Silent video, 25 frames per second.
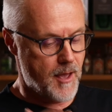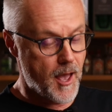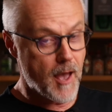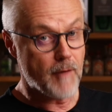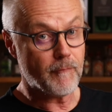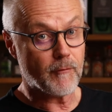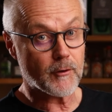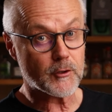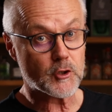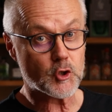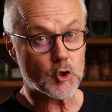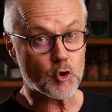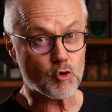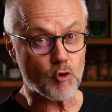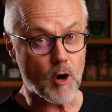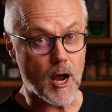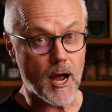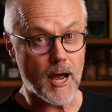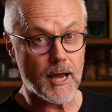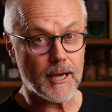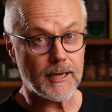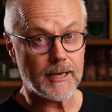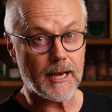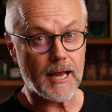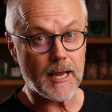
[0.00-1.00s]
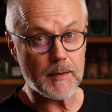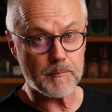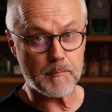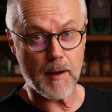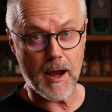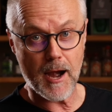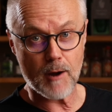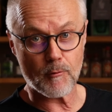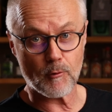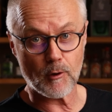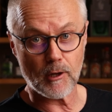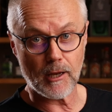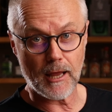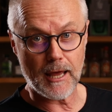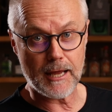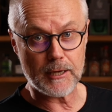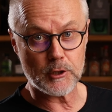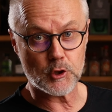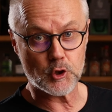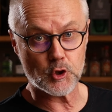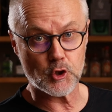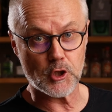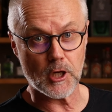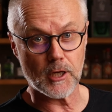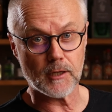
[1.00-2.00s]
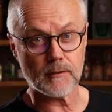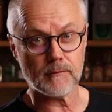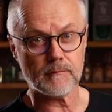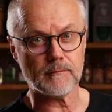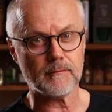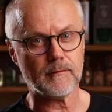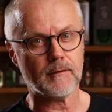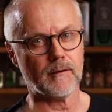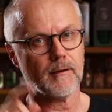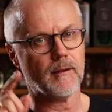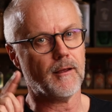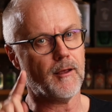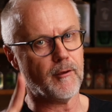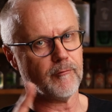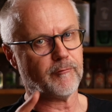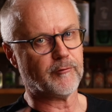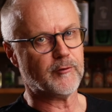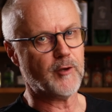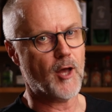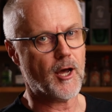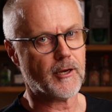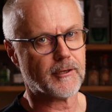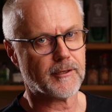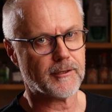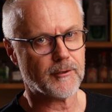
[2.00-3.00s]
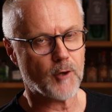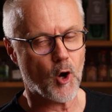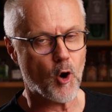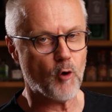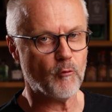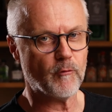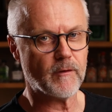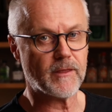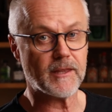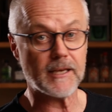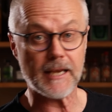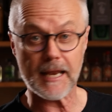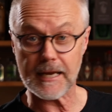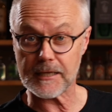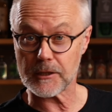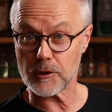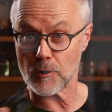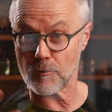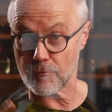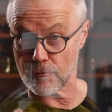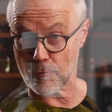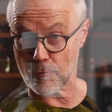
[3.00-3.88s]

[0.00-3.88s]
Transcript: Ever tried a barrel-aged gin? If not, over the next